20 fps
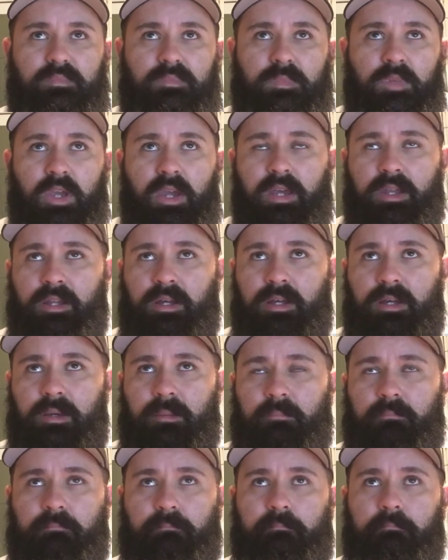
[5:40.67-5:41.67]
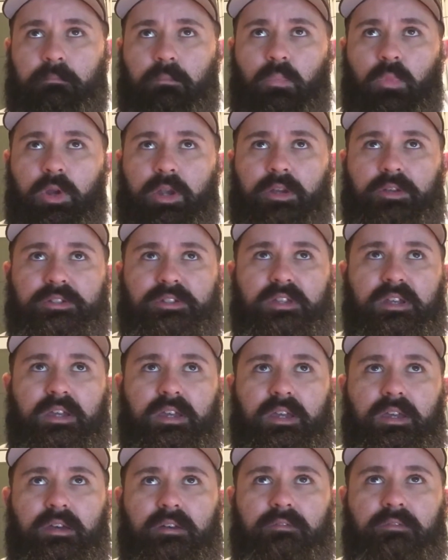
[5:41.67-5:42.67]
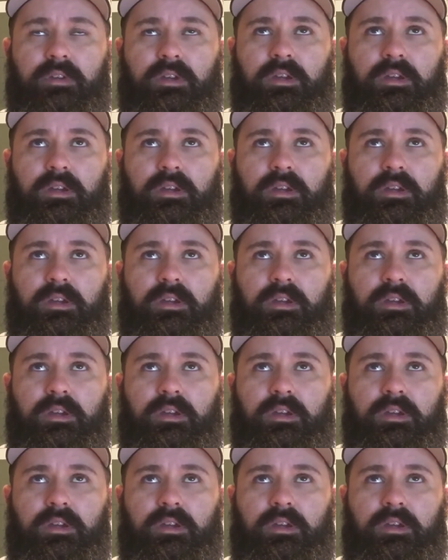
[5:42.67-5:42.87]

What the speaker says: You had what else they have?